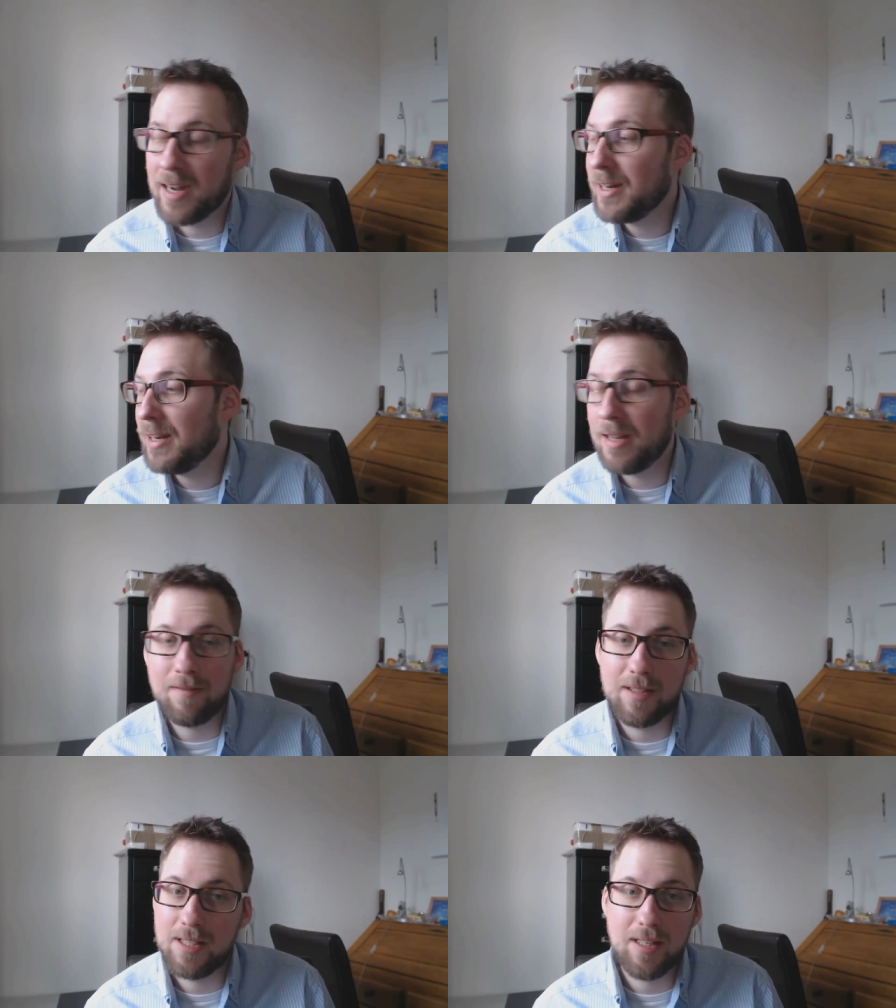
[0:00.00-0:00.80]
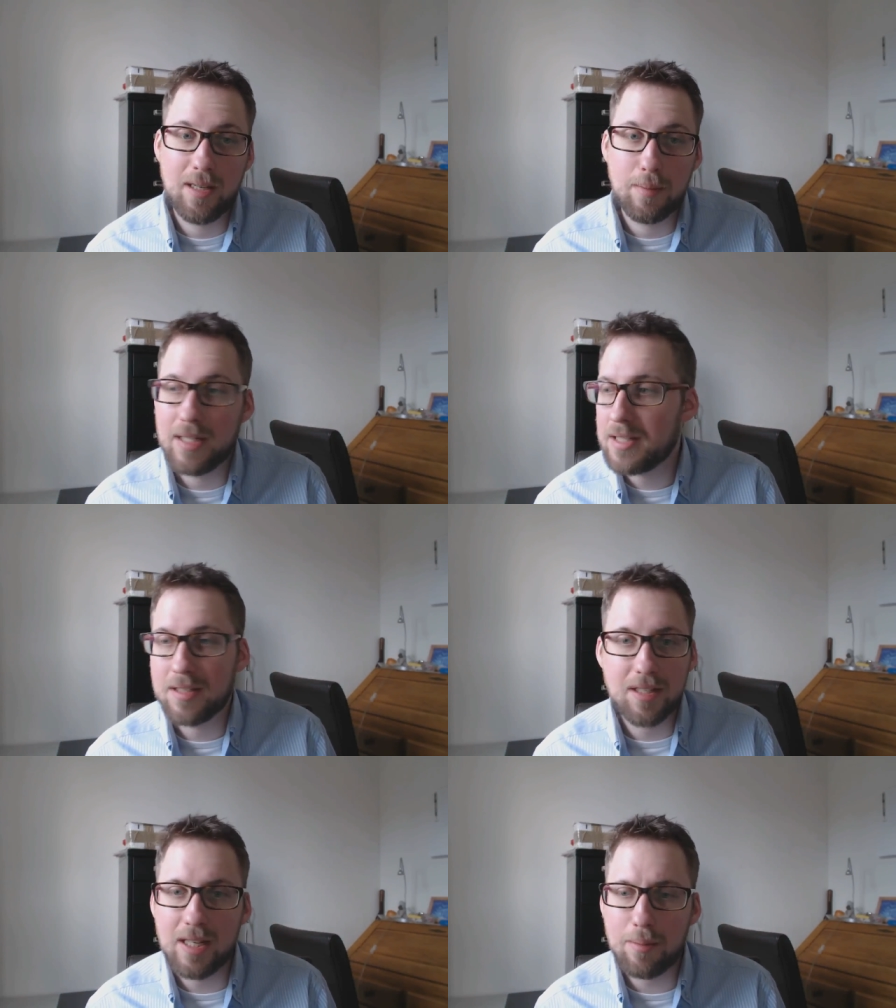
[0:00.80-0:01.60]
I love this nib. It
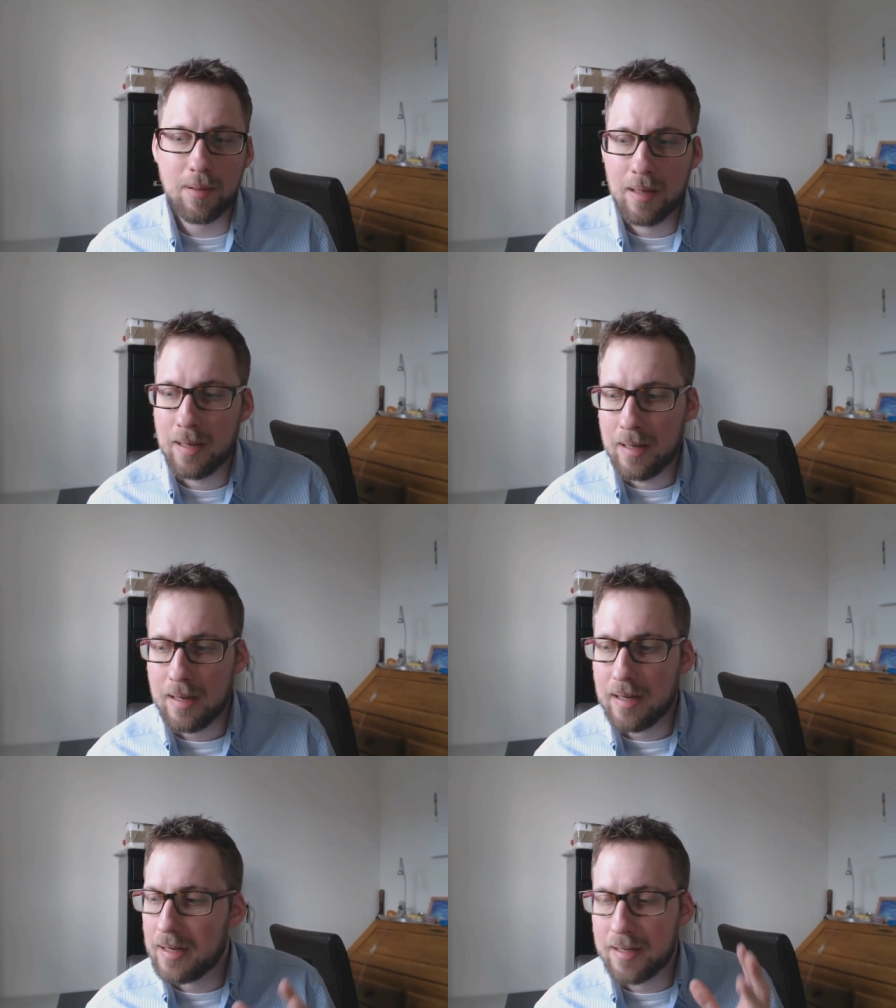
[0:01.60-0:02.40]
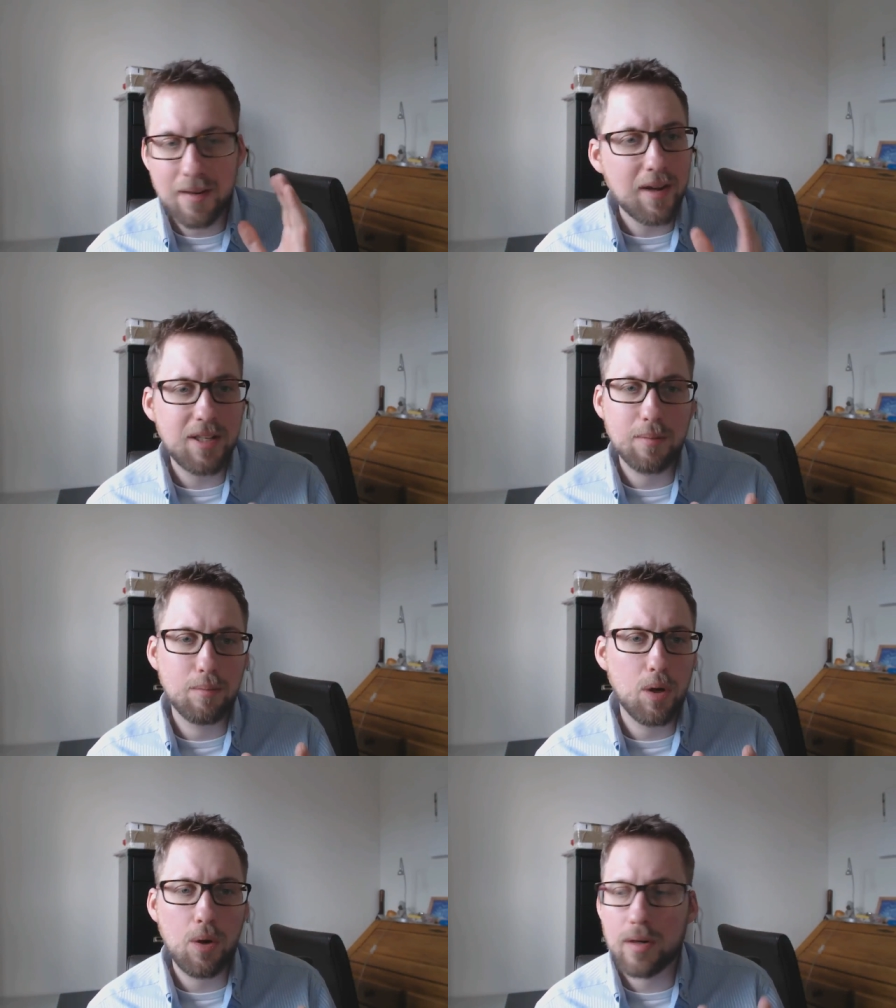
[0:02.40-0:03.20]
doesn't skip, uh, nice
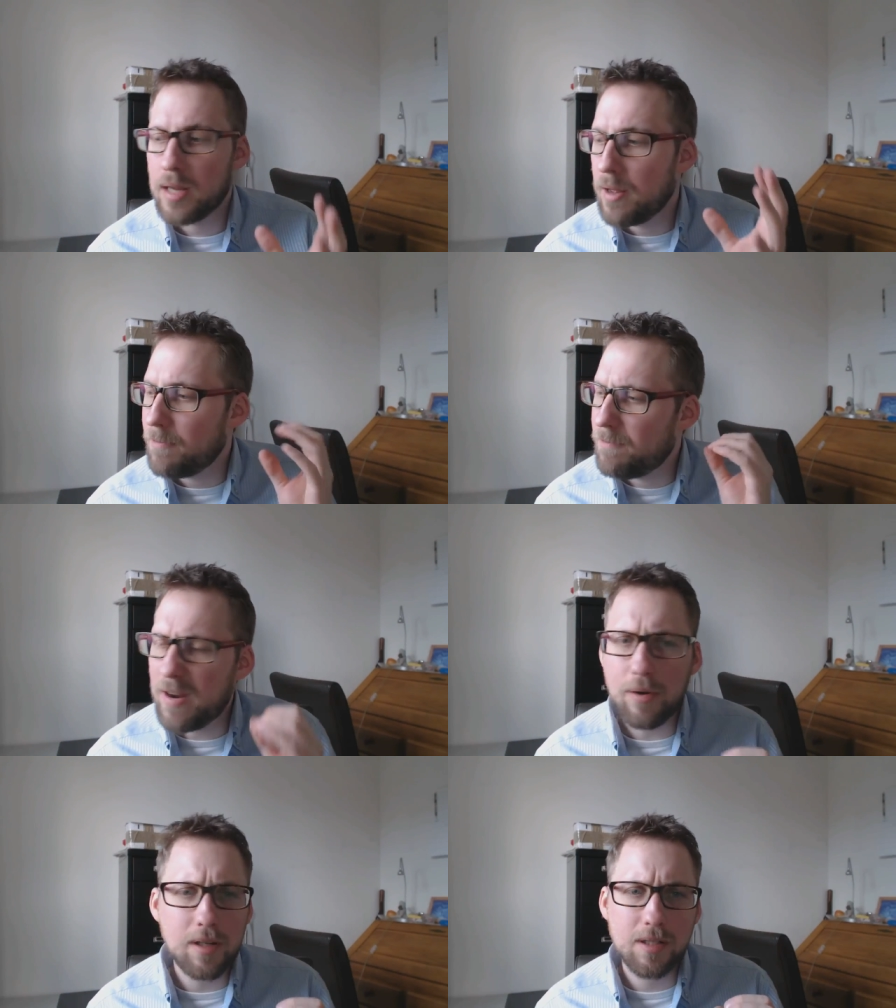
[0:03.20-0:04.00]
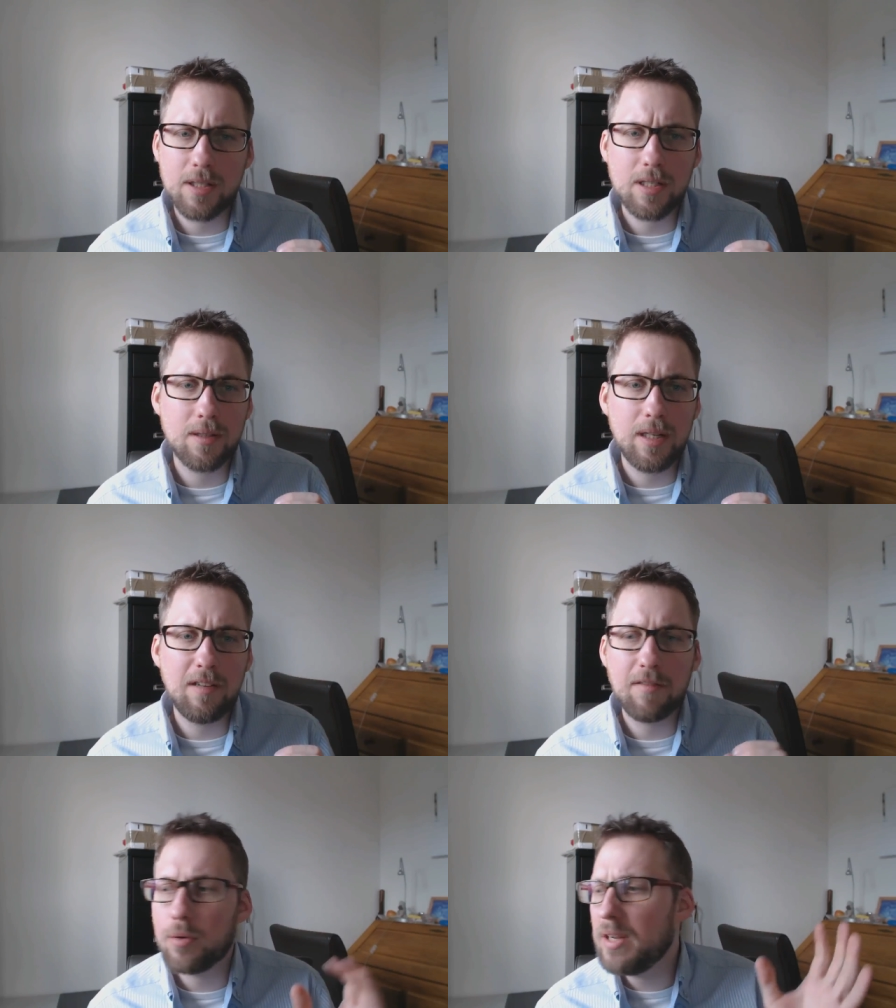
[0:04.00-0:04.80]
and broad, very consistent
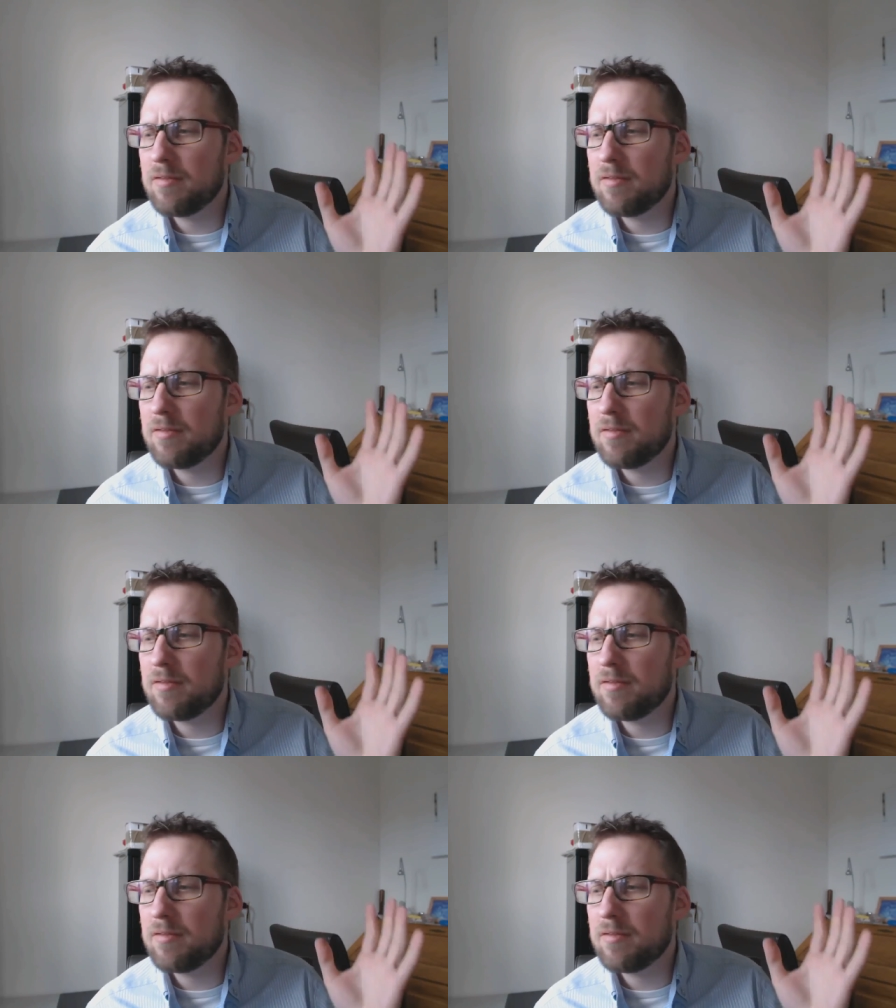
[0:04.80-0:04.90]
ink flow.